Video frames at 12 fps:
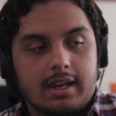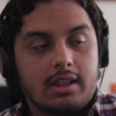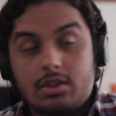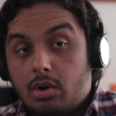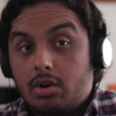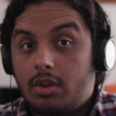
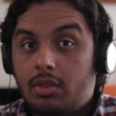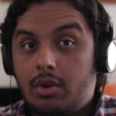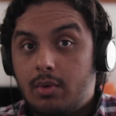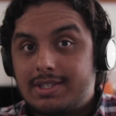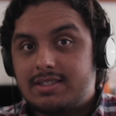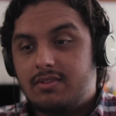The
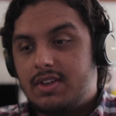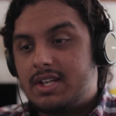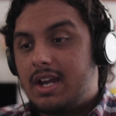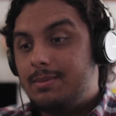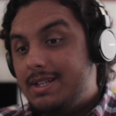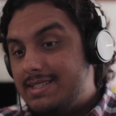rest of the
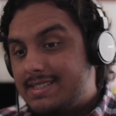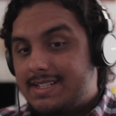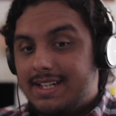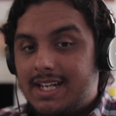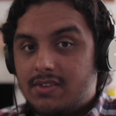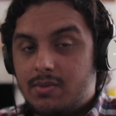time, he's
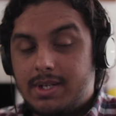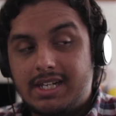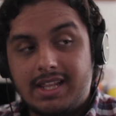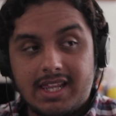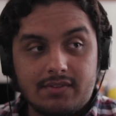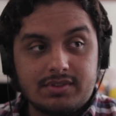killing
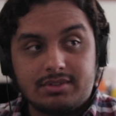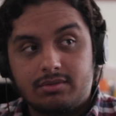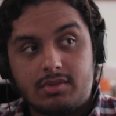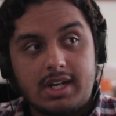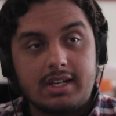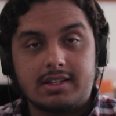everybody left and
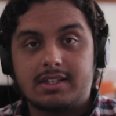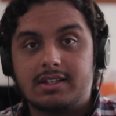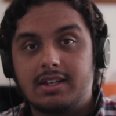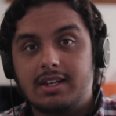right.